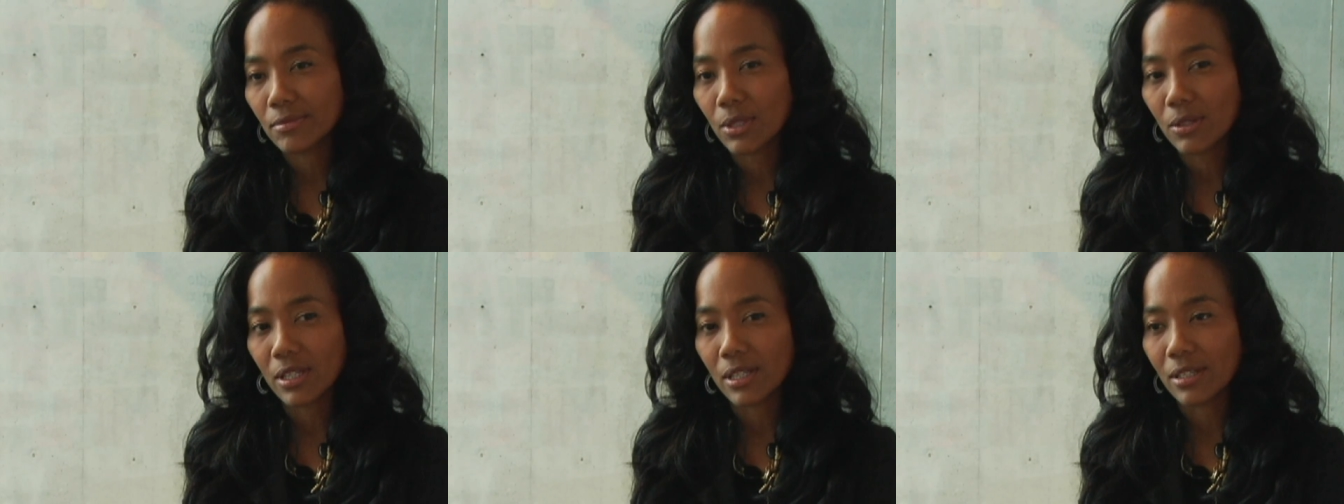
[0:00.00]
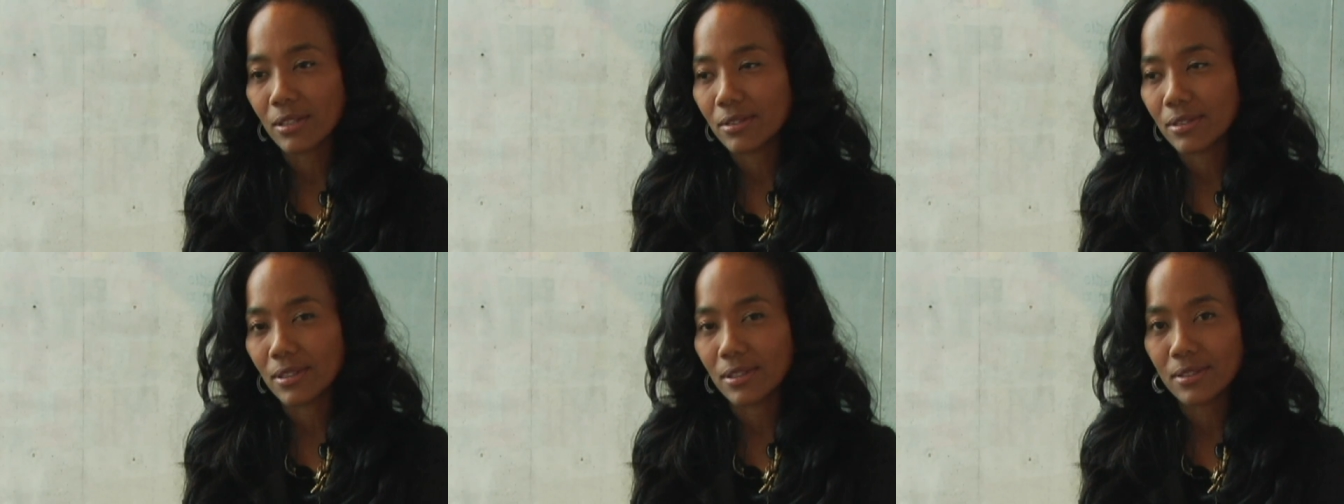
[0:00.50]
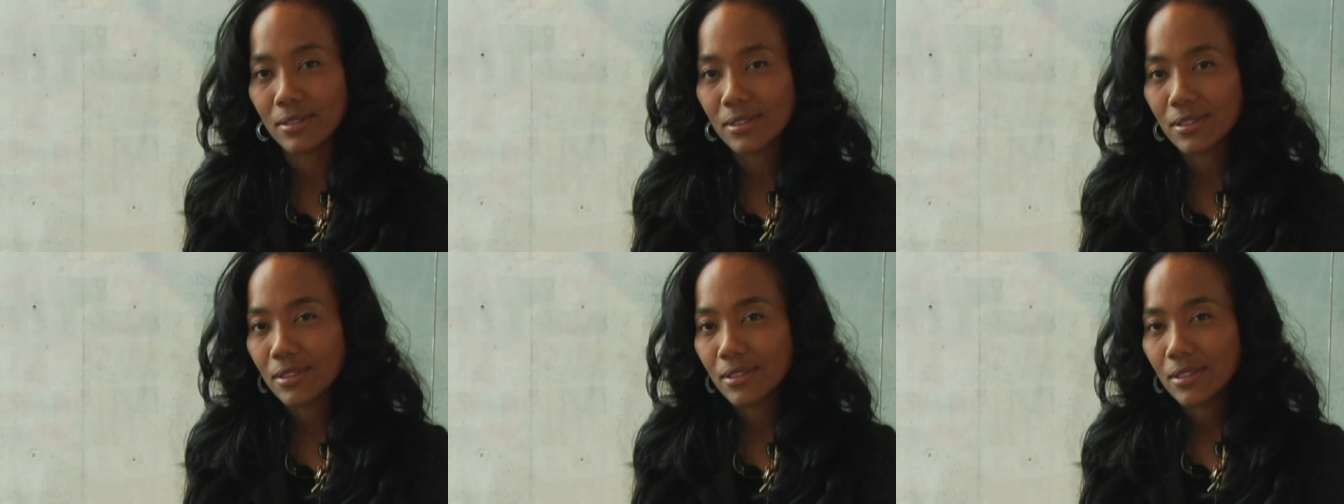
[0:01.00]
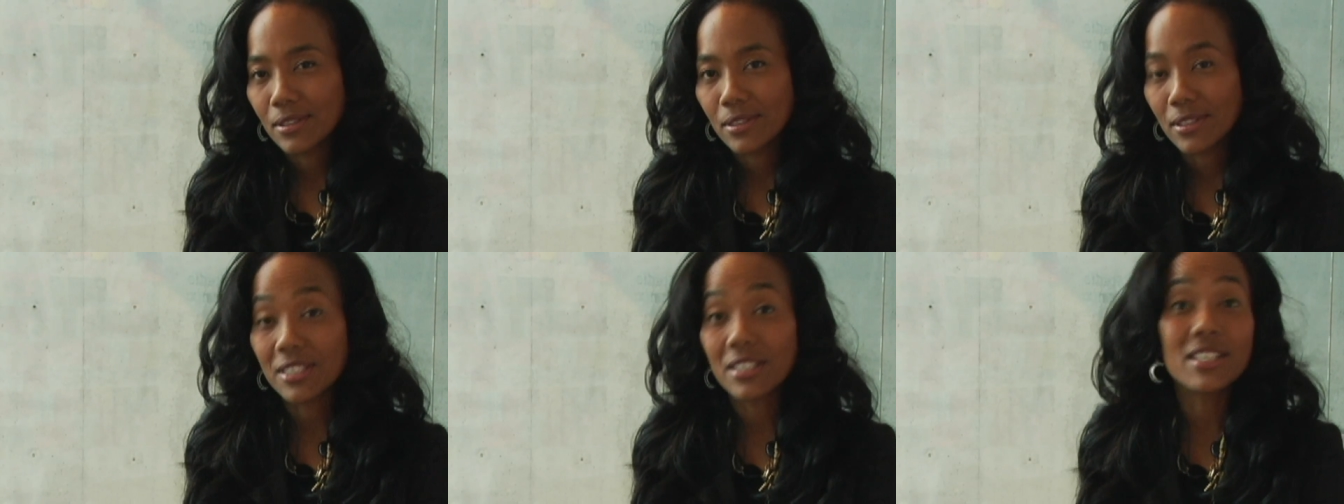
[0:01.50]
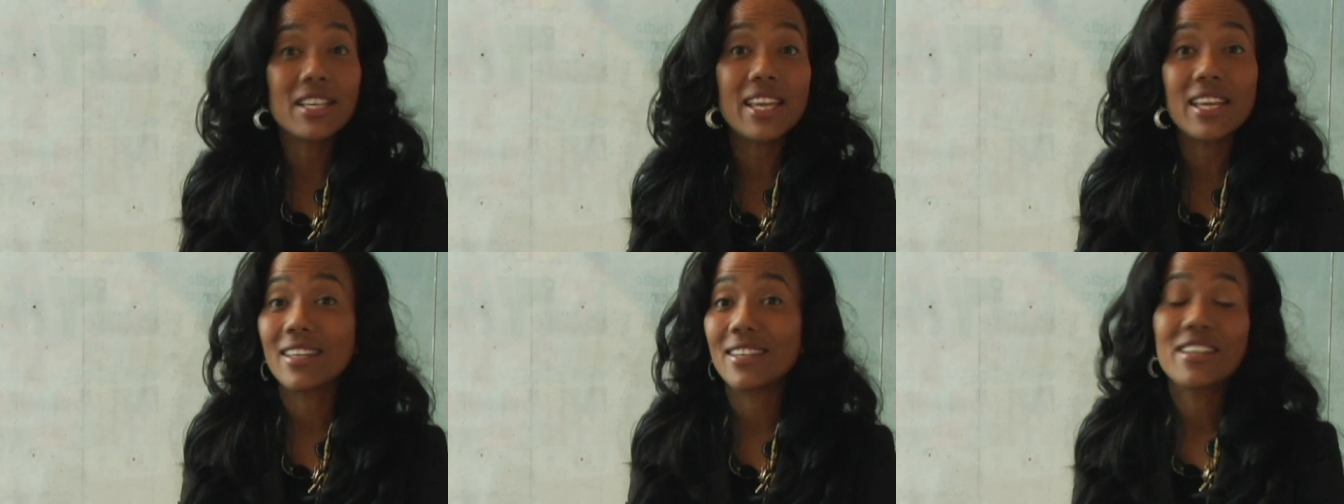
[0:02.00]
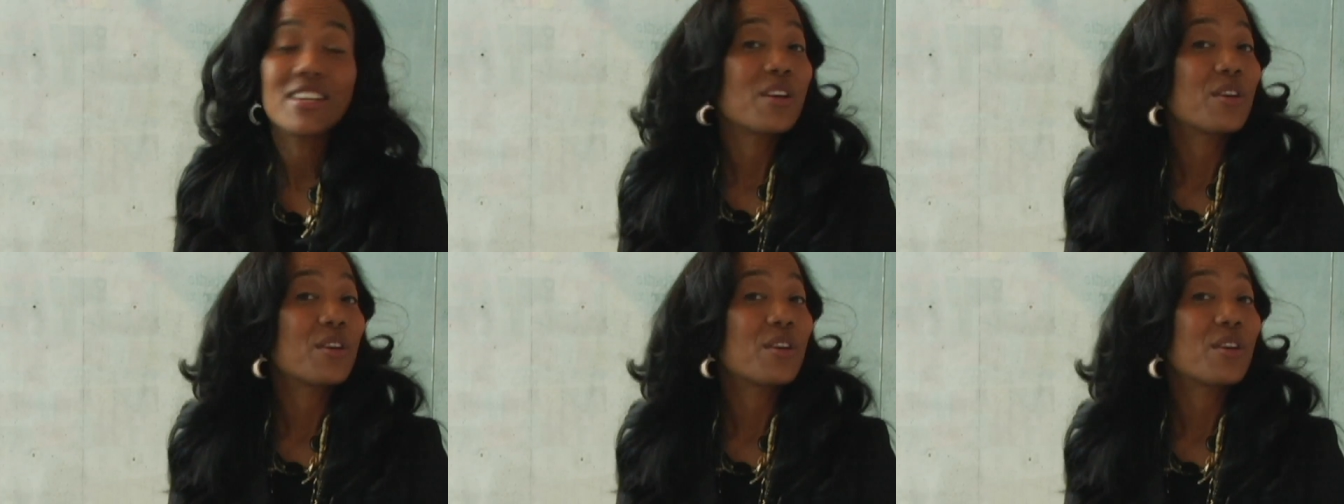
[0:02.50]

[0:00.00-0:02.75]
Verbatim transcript: okay, uh -huh. Until the end,